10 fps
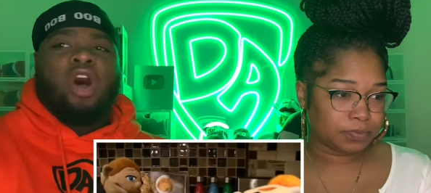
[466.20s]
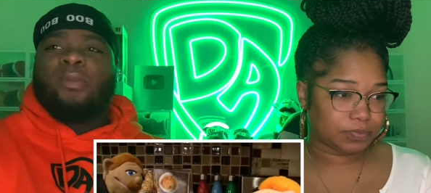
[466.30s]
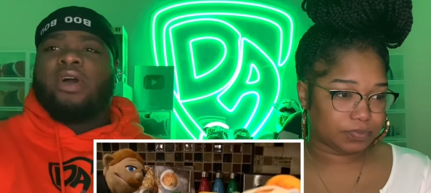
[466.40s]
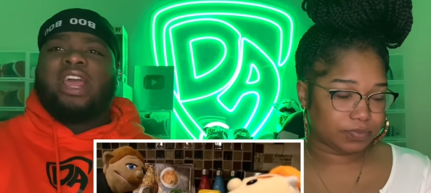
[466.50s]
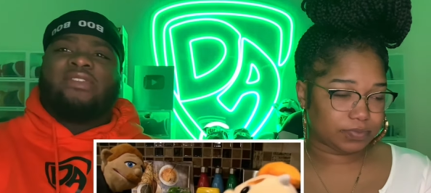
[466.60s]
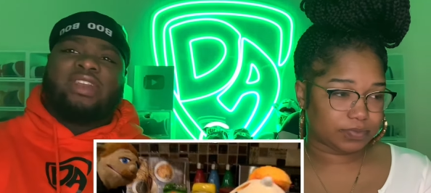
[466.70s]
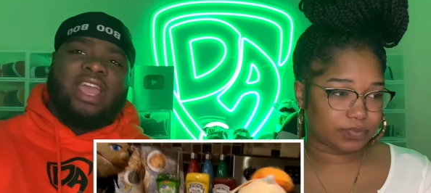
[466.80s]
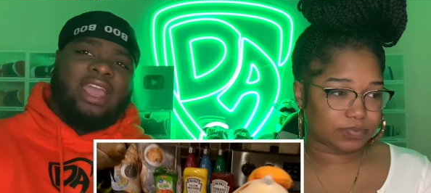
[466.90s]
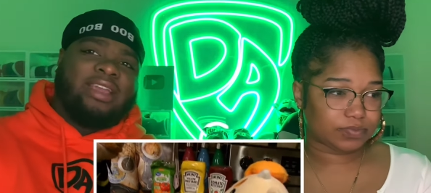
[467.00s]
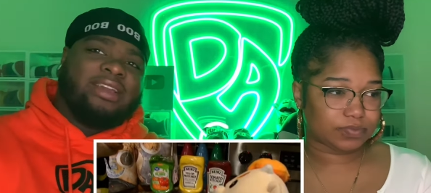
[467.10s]
Speaker 1: Walmart every
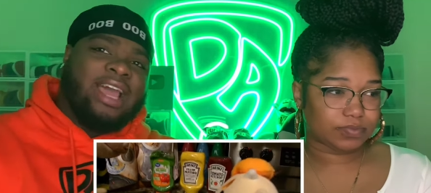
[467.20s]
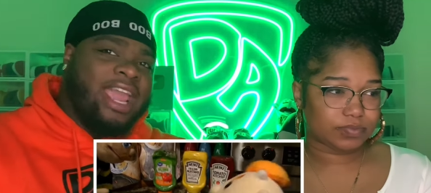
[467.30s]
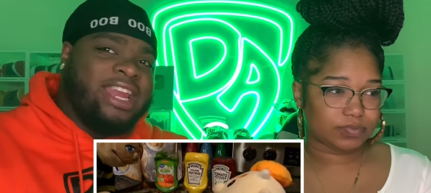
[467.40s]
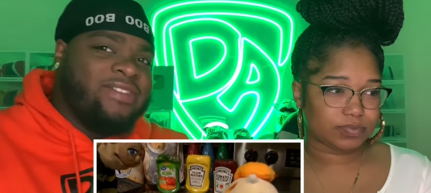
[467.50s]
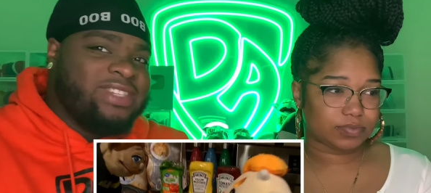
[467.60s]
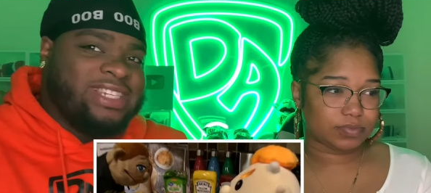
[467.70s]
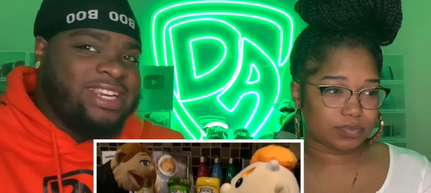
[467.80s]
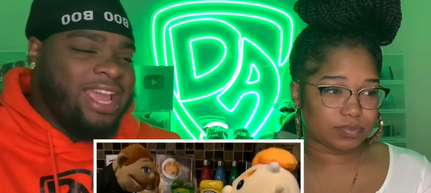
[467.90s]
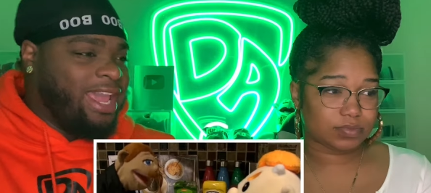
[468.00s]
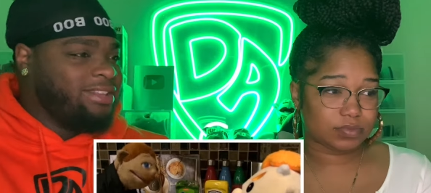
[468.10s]
day, and I ain't never
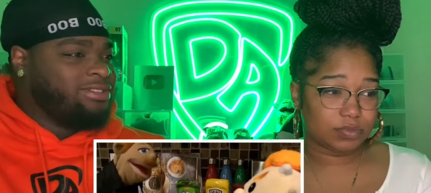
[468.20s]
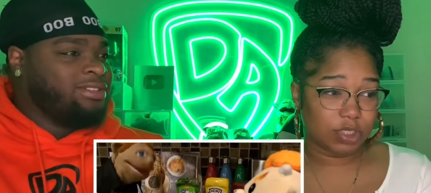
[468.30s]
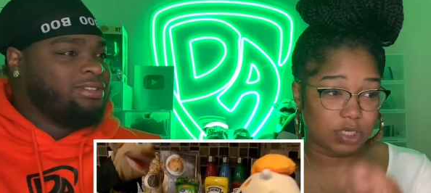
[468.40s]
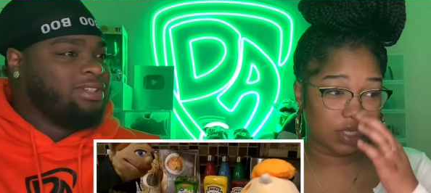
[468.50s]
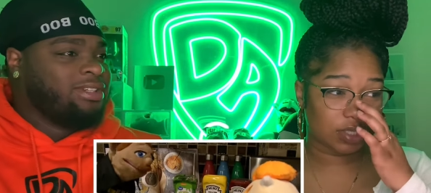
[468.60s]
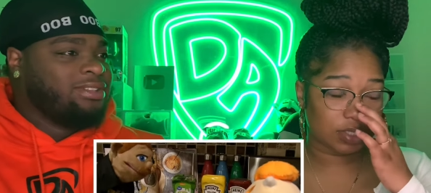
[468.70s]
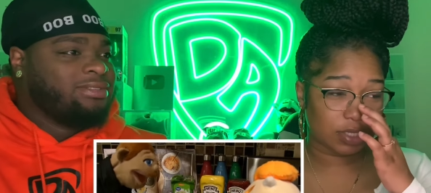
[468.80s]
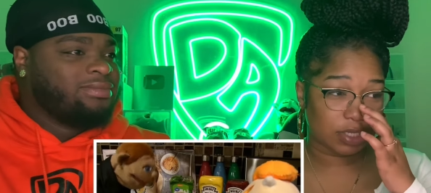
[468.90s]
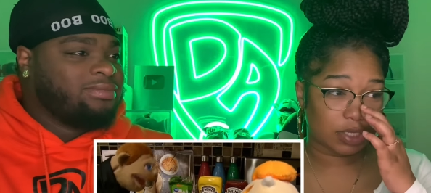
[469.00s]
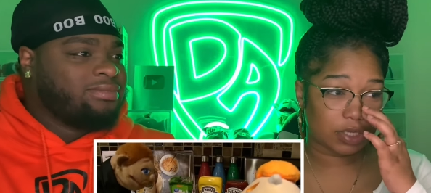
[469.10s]
seen that. a hot dog?
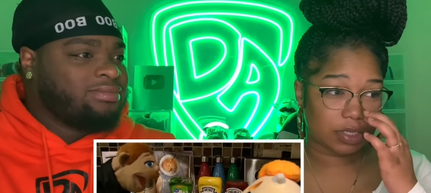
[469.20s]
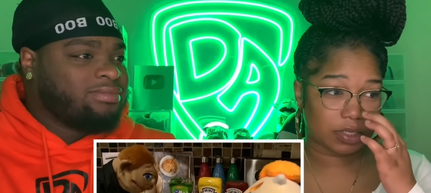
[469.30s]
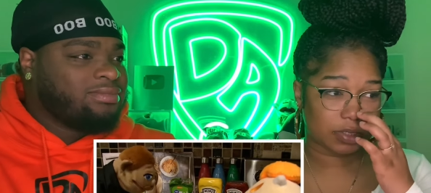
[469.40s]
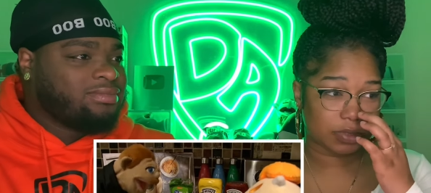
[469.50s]
I thought it was like a